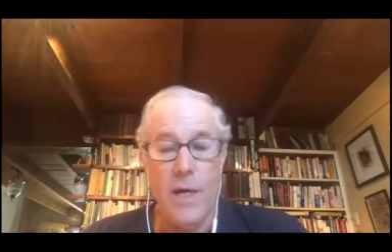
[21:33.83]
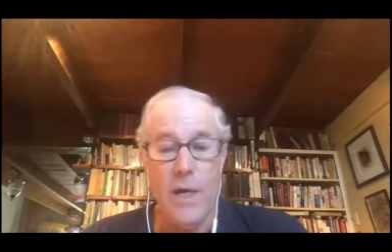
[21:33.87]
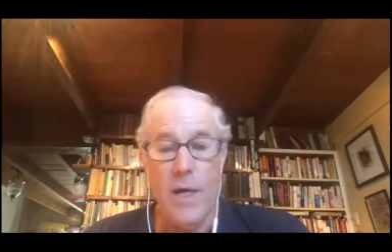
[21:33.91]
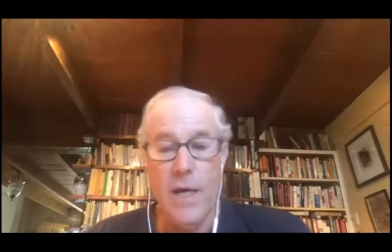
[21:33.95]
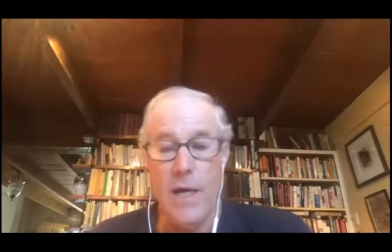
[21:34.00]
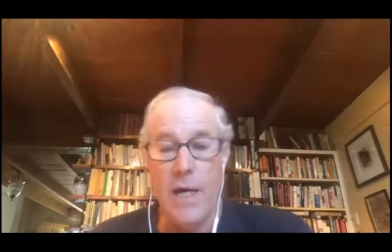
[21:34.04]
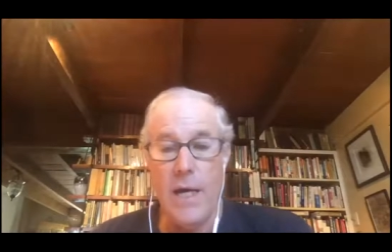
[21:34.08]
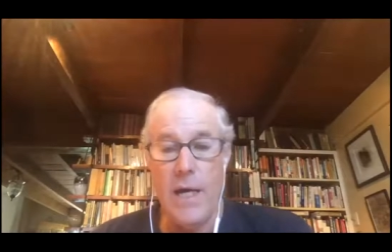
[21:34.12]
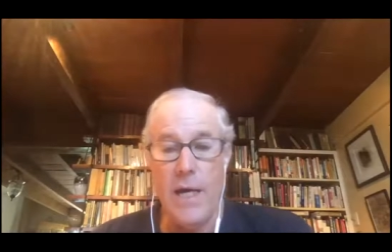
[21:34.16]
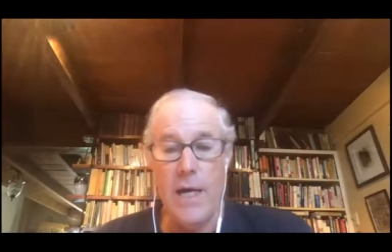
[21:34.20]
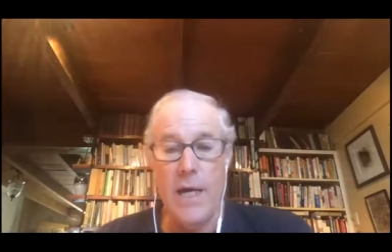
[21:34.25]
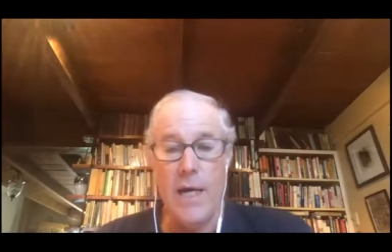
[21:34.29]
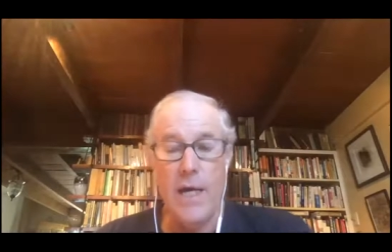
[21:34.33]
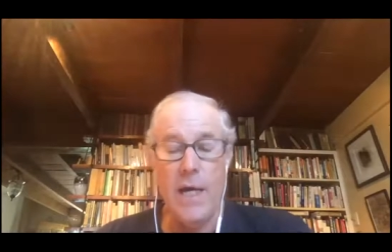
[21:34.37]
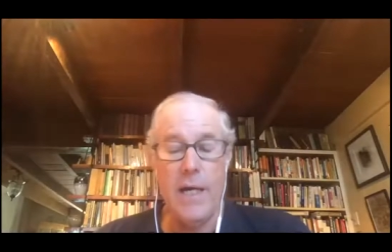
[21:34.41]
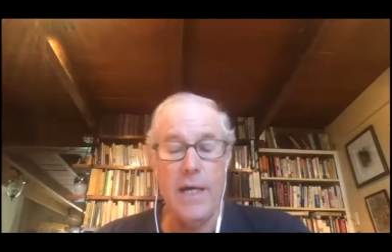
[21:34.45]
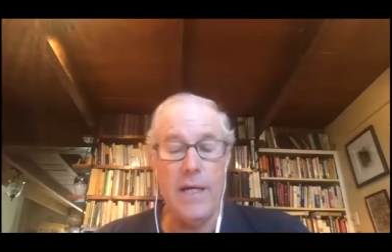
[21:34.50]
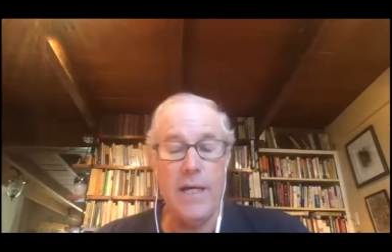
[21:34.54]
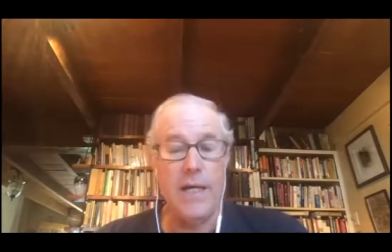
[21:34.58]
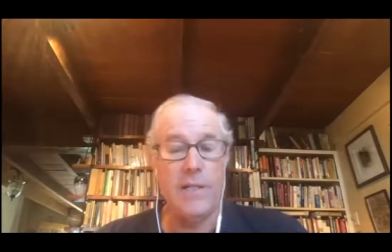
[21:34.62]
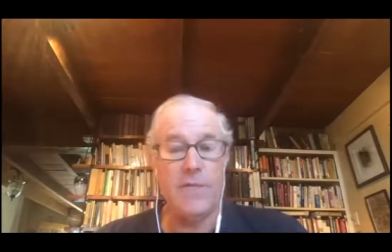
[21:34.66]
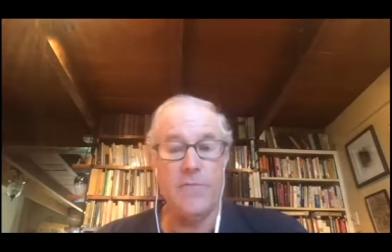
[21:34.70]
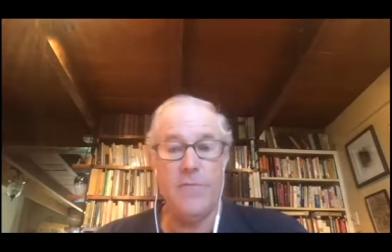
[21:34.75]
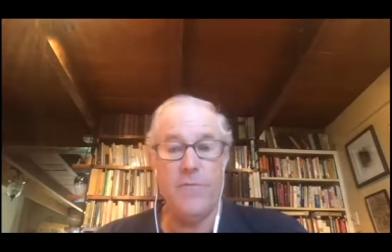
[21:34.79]
Uh, it
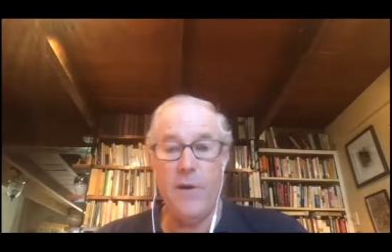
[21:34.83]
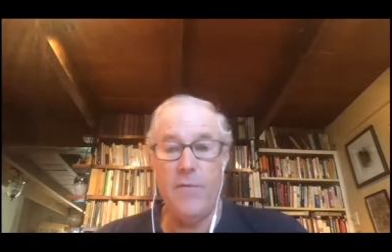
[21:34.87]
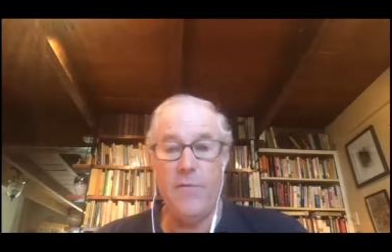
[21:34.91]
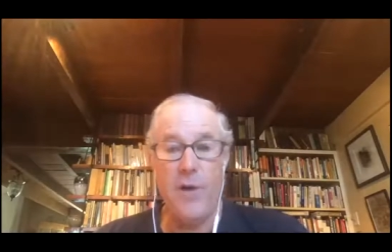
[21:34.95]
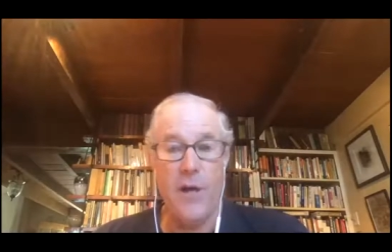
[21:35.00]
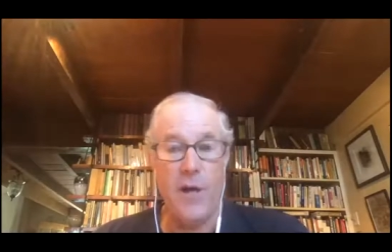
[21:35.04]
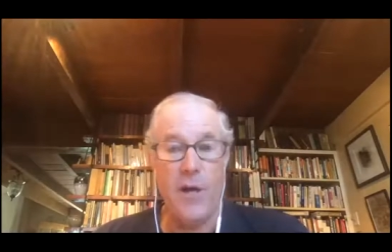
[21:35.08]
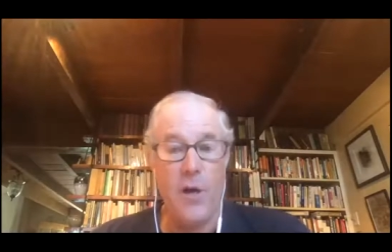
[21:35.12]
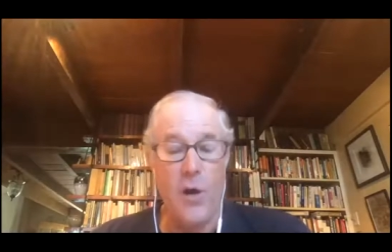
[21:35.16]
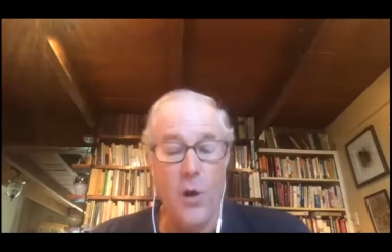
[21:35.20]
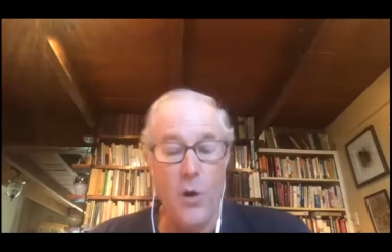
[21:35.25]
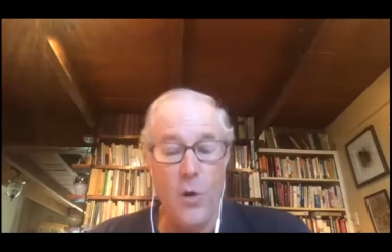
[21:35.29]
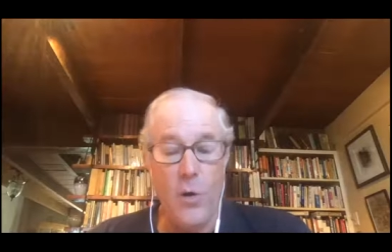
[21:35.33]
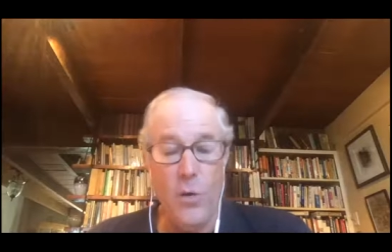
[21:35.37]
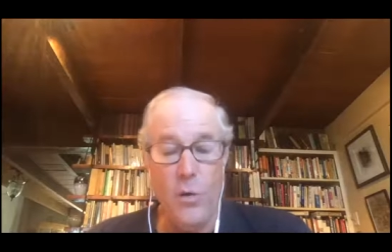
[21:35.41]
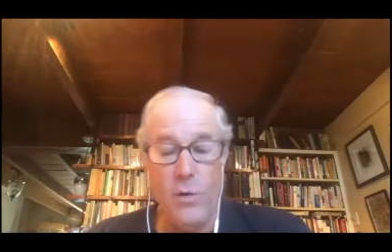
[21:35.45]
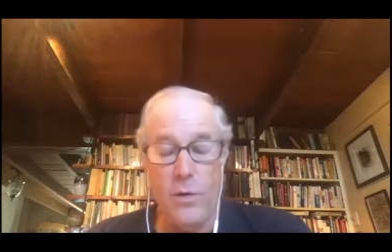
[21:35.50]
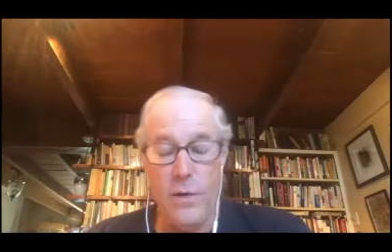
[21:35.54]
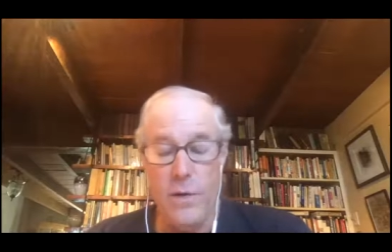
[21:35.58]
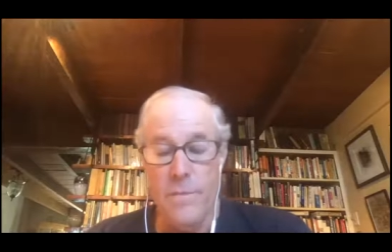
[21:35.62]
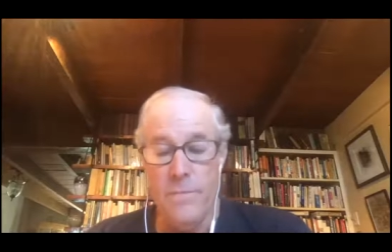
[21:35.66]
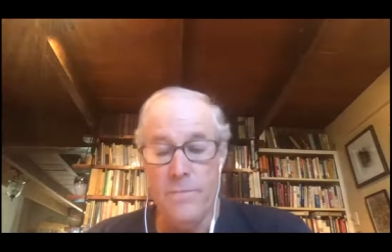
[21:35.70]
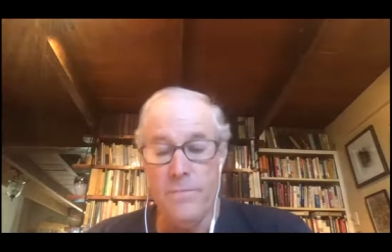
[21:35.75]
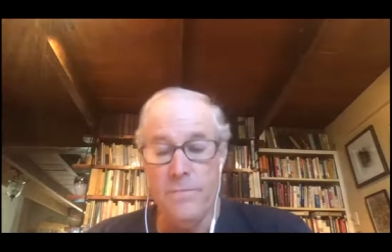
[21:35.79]
gets very very cold,
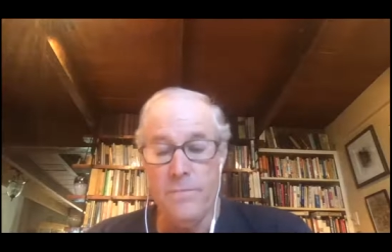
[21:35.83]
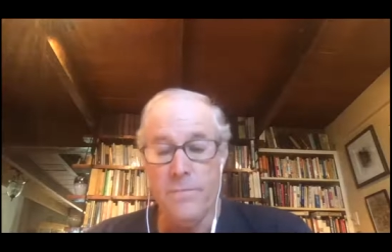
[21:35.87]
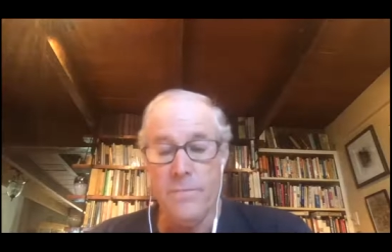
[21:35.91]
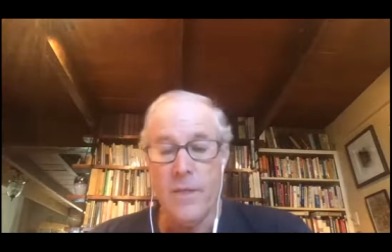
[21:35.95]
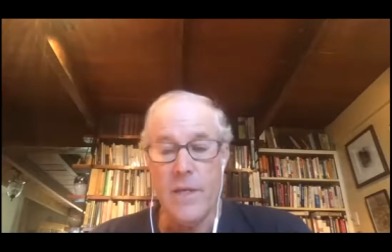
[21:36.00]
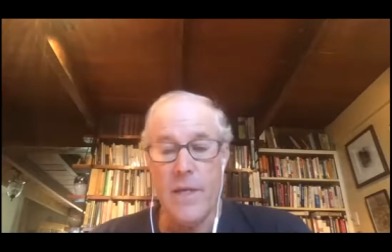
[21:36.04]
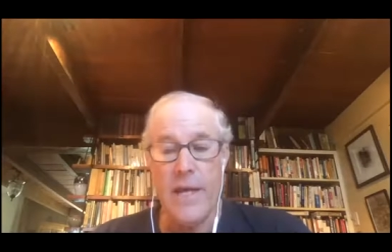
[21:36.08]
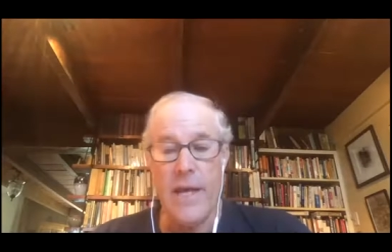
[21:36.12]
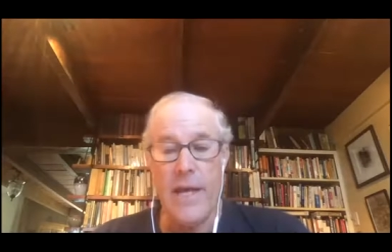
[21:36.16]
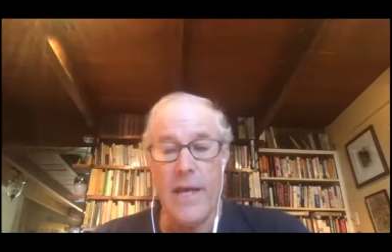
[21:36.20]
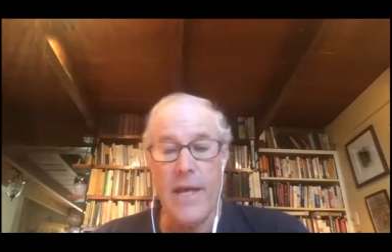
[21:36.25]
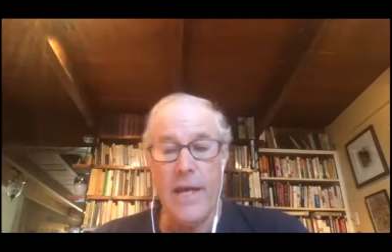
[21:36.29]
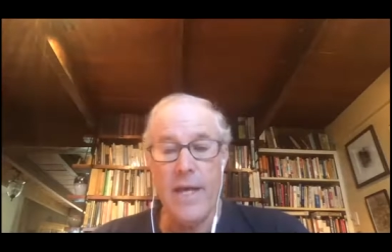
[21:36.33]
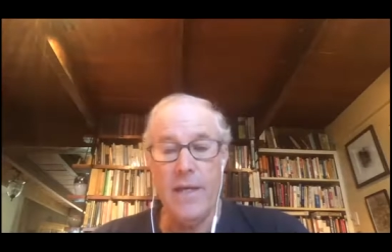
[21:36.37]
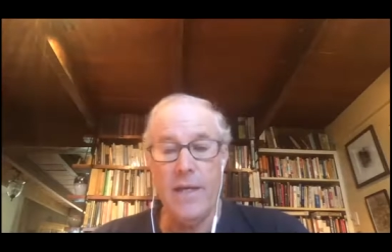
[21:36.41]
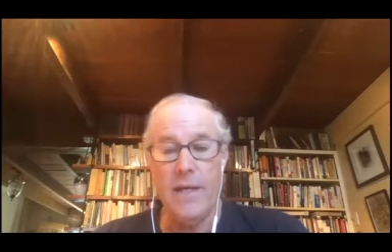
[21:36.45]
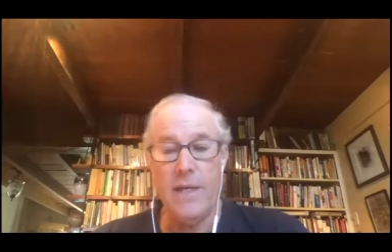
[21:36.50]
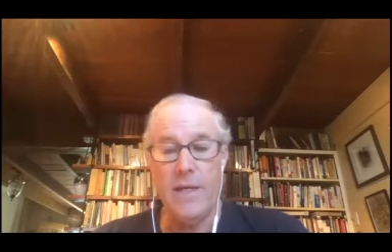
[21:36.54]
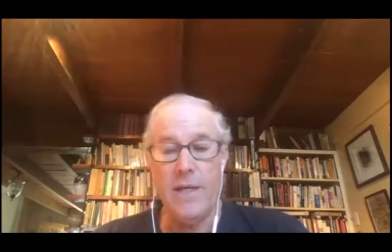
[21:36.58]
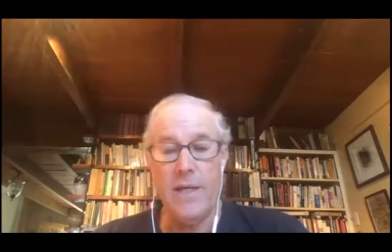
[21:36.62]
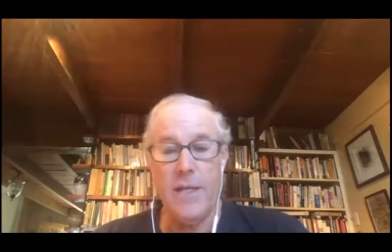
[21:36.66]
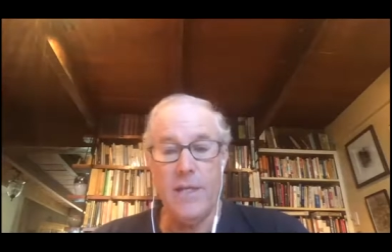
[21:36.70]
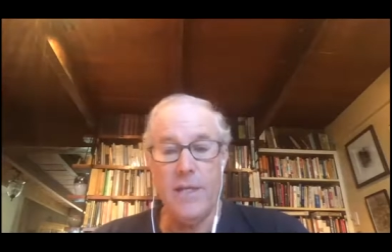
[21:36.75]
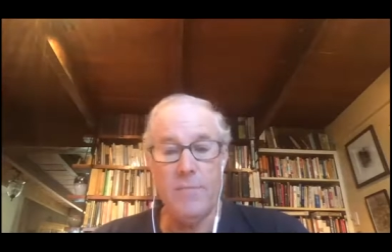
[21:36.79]
and it
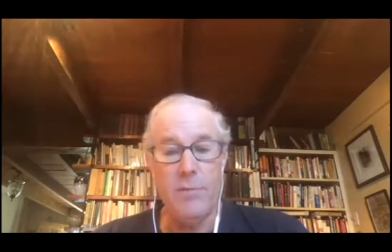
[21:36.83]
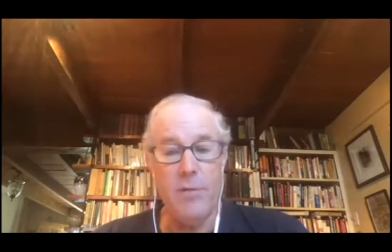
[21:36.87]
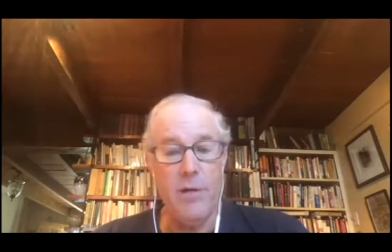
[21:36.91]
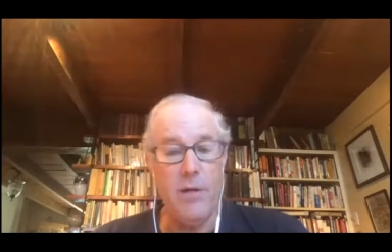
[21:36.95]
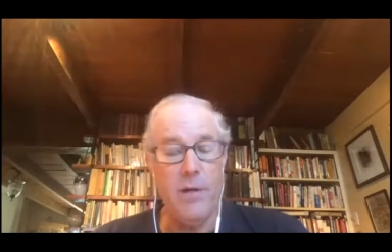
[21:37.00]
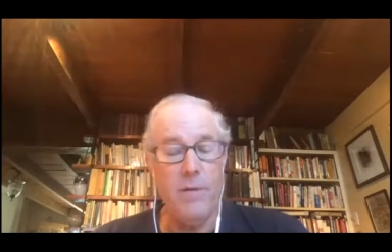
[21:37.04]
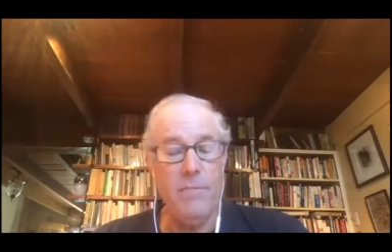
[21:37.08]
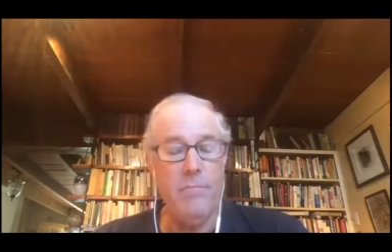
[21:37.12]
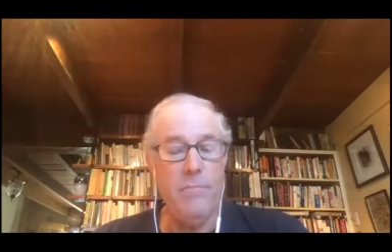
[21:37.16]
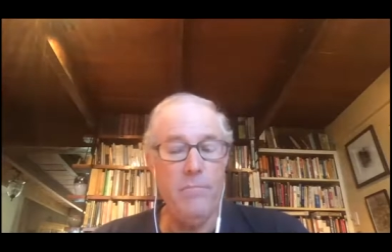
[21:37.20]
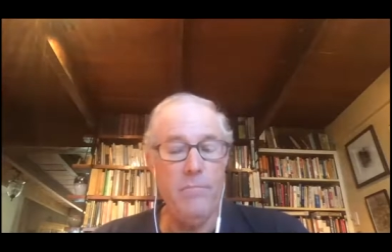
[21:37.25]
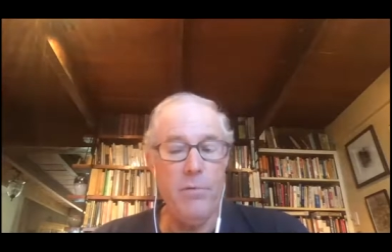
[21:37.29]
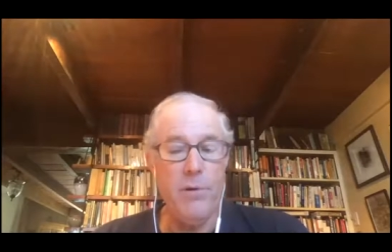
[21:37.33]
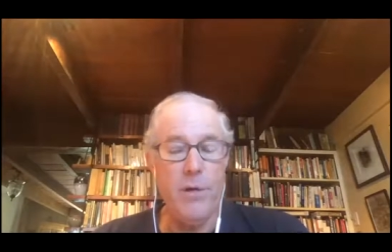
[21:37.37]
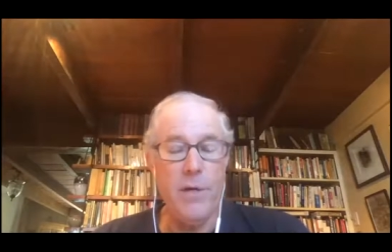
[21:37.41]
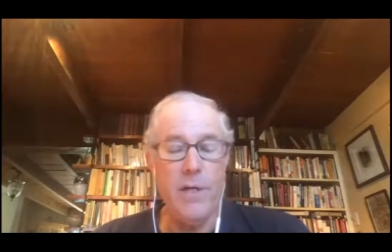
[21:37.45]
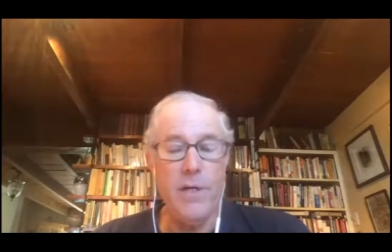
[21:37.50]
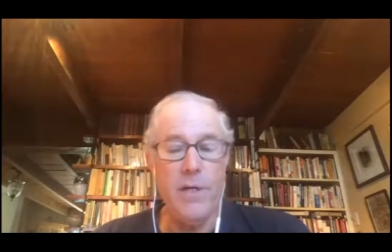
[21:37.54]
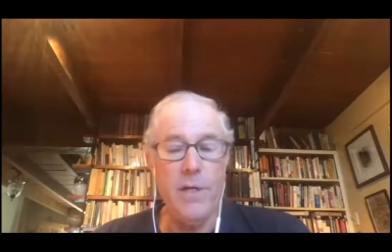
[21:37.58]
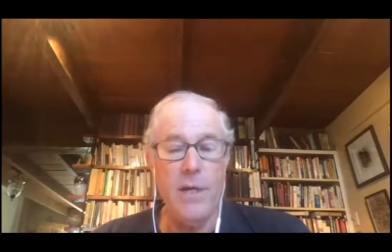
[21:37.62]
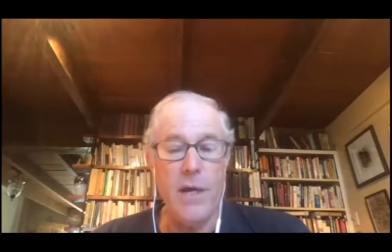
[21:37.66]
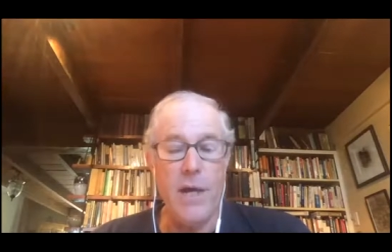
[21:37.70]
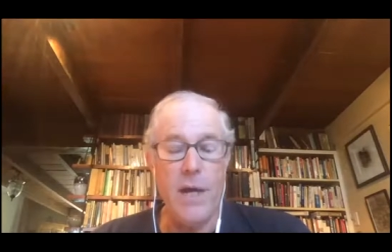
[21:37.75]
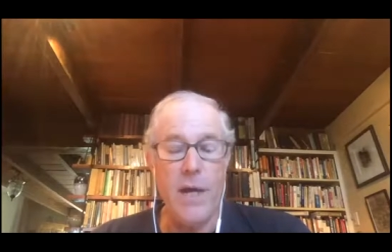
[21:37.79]
gets pretty pretty
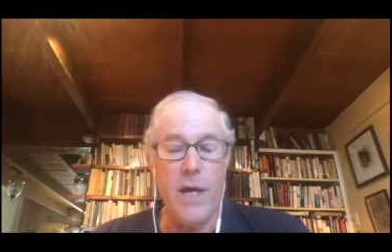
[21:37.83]
uh,